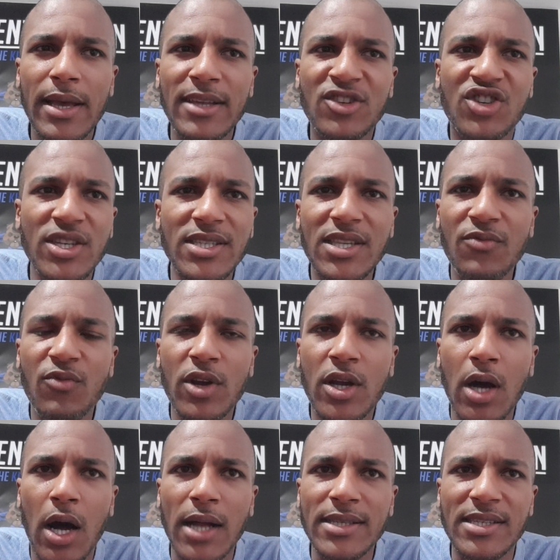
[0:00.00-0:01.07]
just in
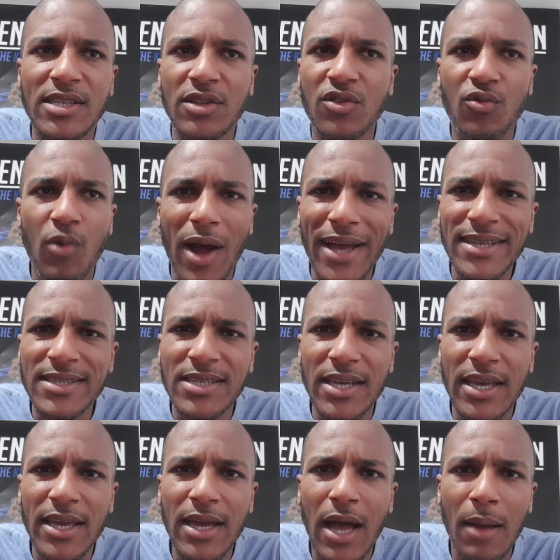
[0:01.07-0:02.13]
regards to the
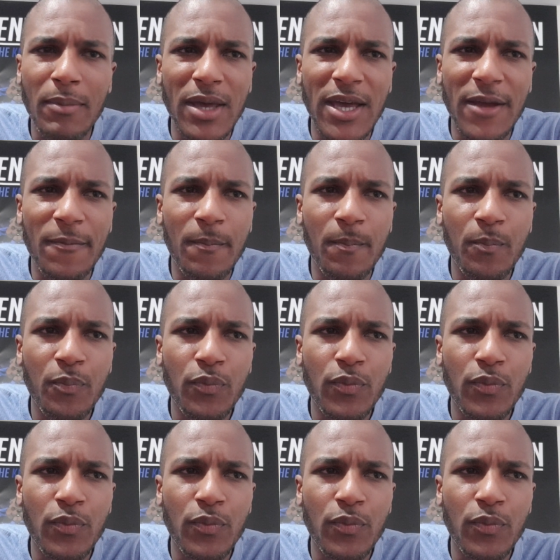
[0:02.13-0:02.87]
writing, I mean,